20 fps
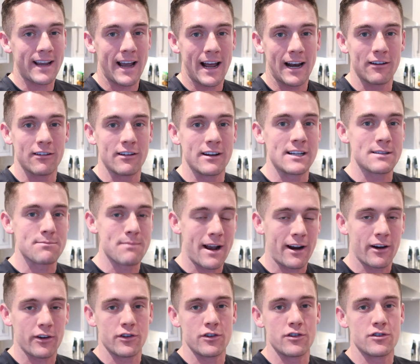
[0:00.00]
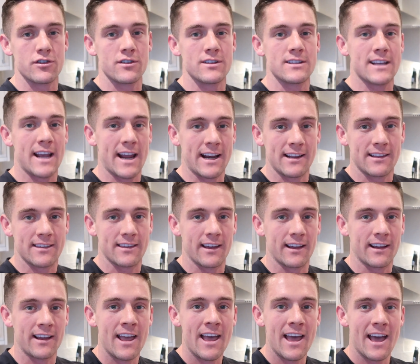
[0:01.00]
calories, macronutrients,
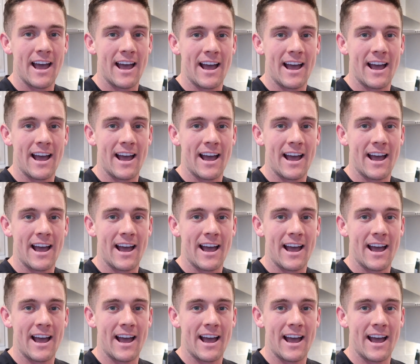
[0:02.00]
anything.